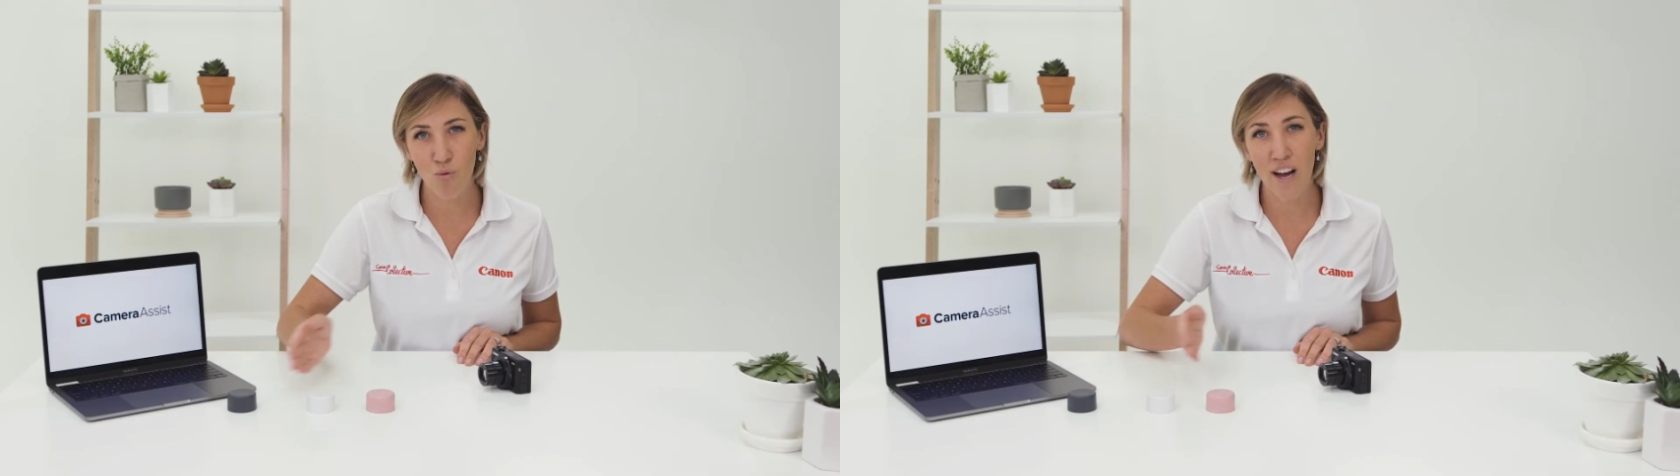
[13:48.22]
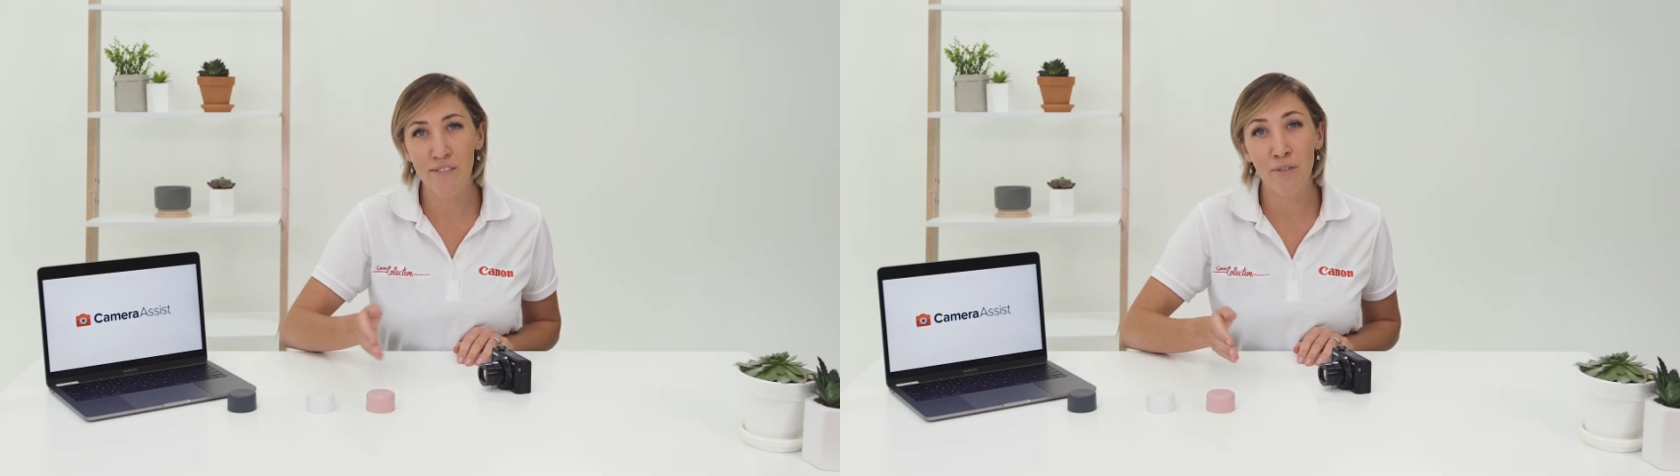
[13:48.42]

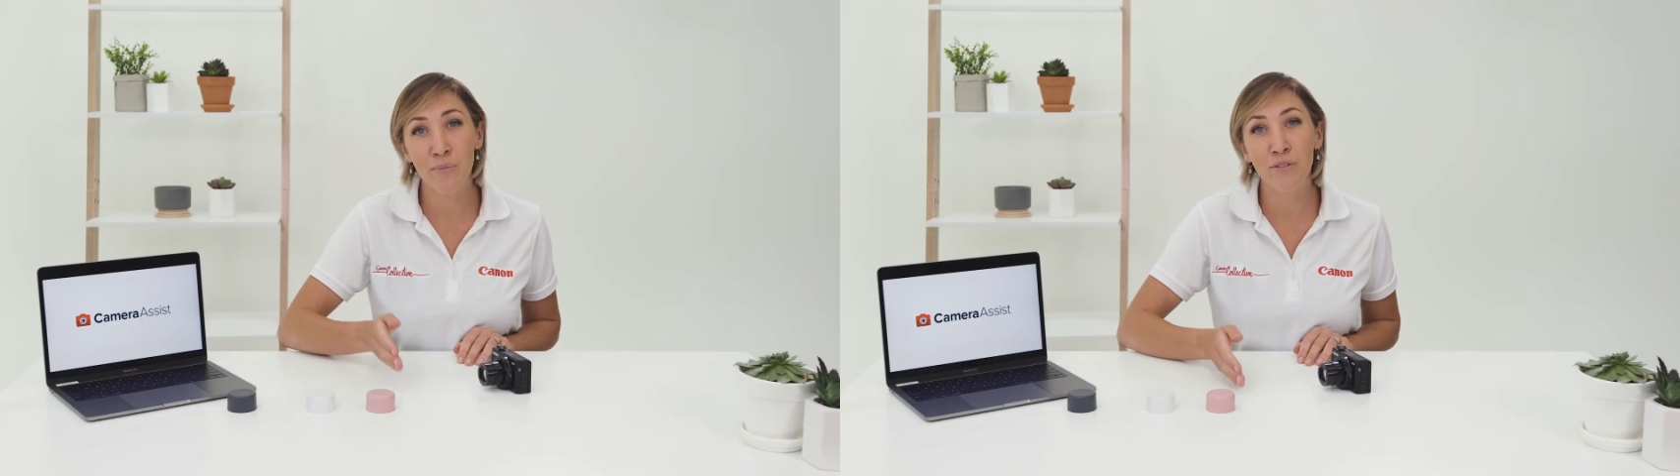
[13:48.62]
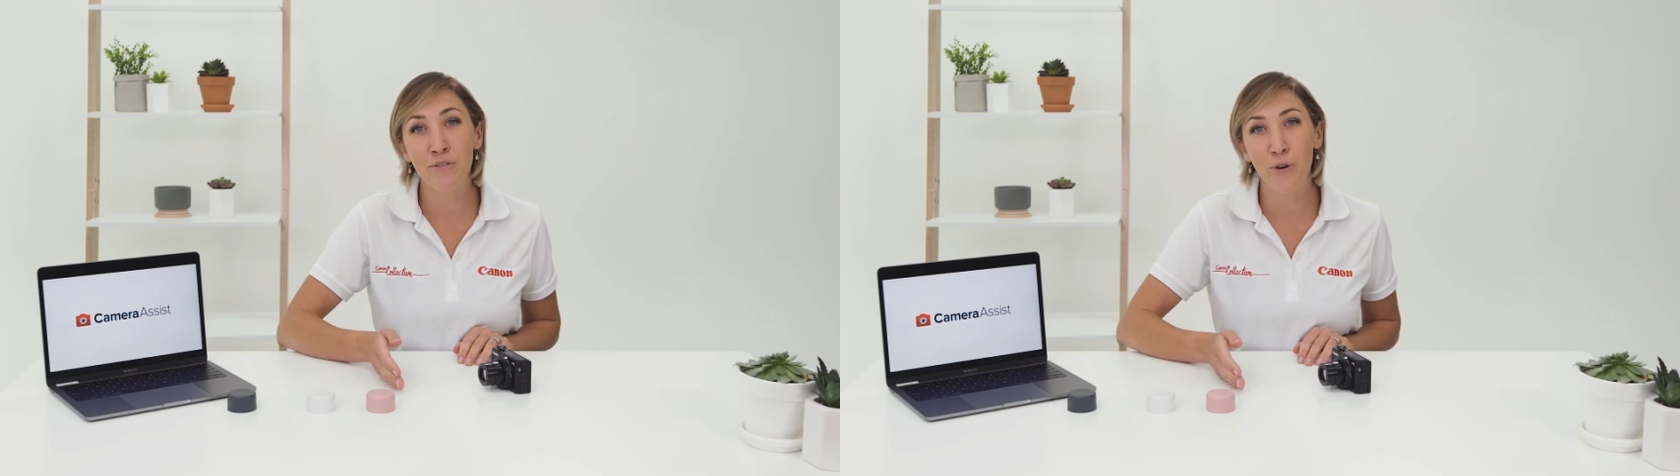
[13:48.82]
right from
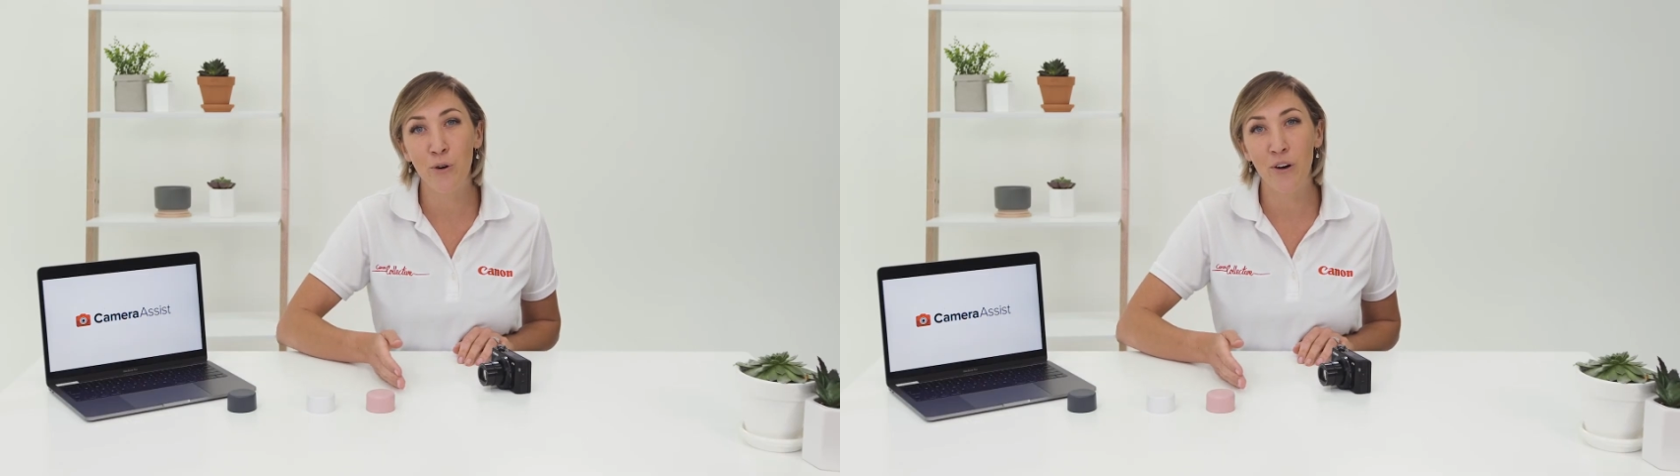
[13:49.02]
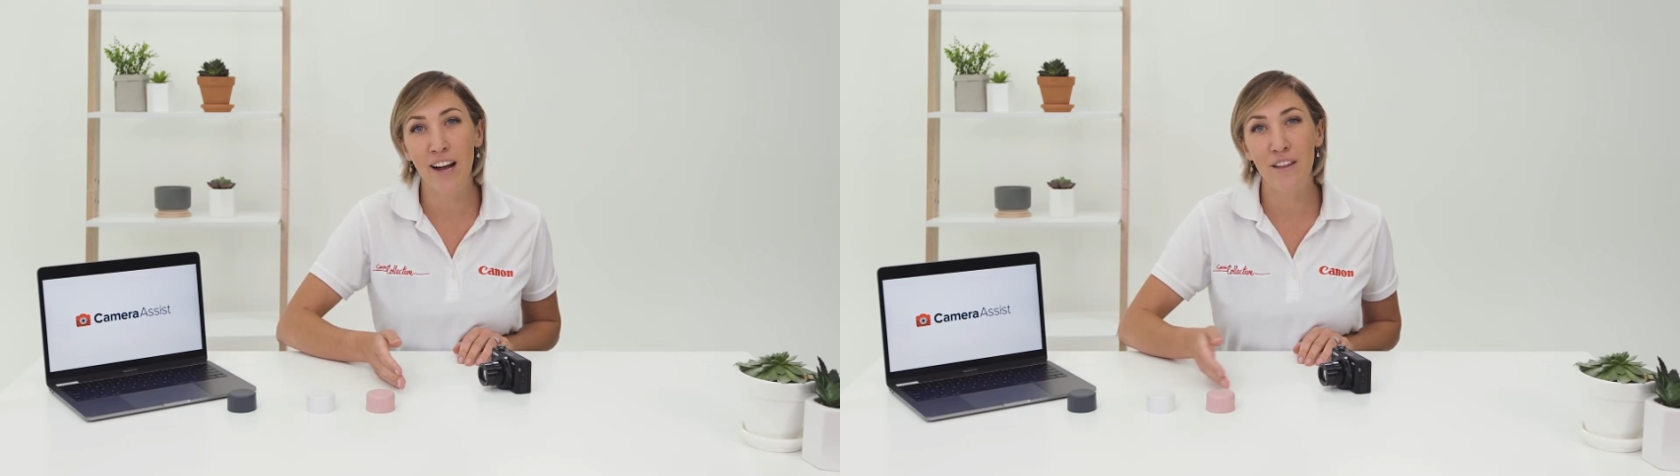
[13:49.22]
the
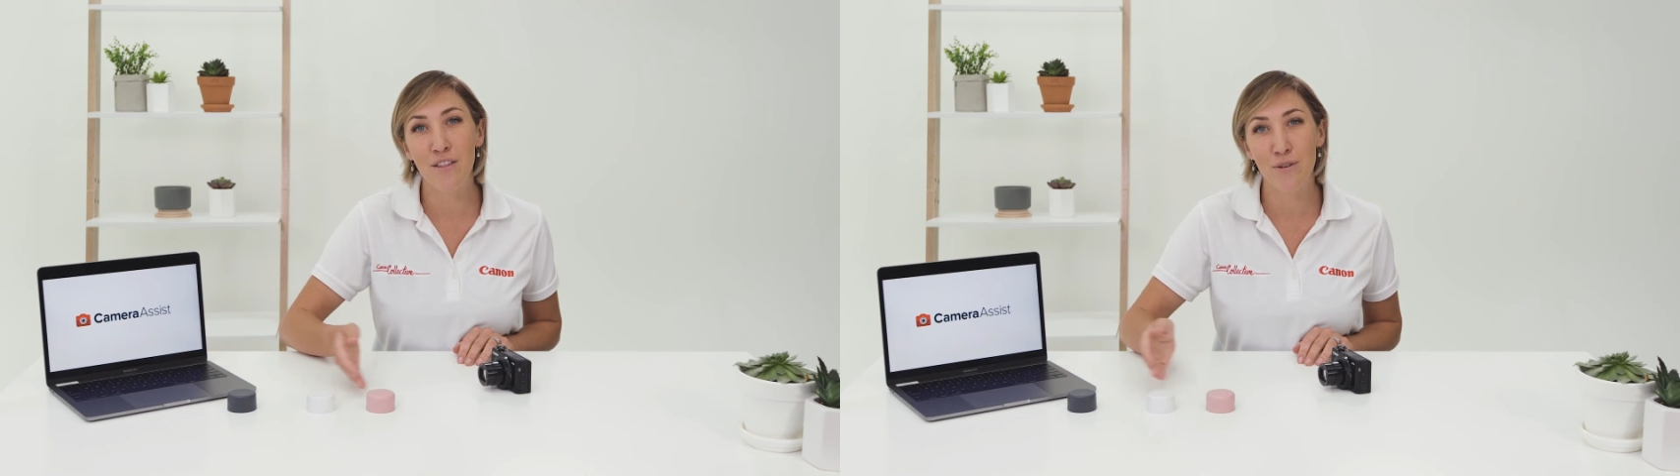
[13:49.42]
foreground